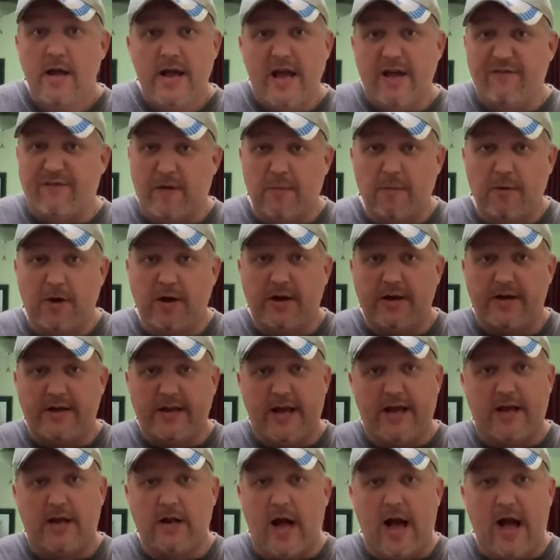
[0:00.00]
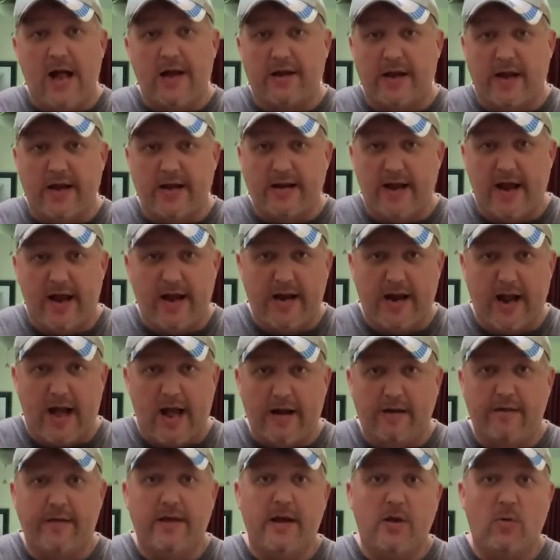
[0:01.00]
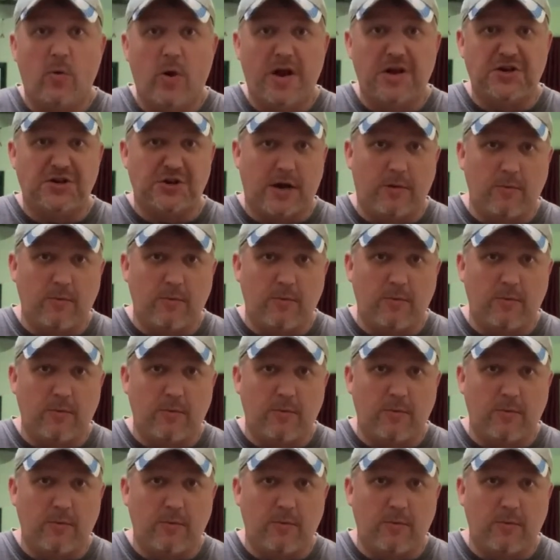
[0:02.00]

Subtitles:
if I'm going to take online dating out of the equation.